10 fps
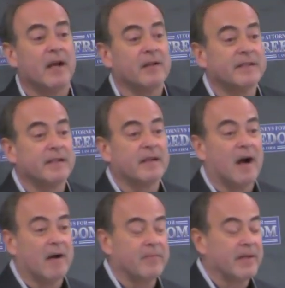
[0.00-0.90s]
tells the
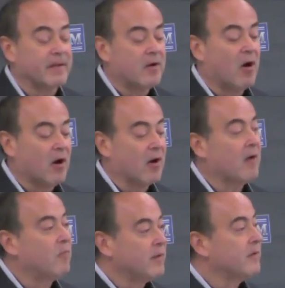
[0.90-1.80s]
cop in the car,
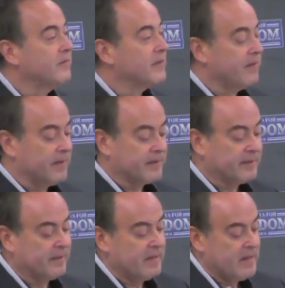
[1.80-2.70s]
I wouldn't have done
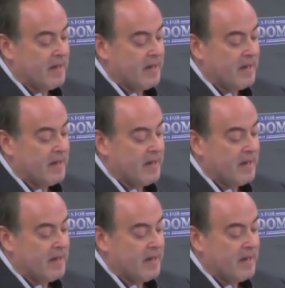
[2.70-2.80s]
this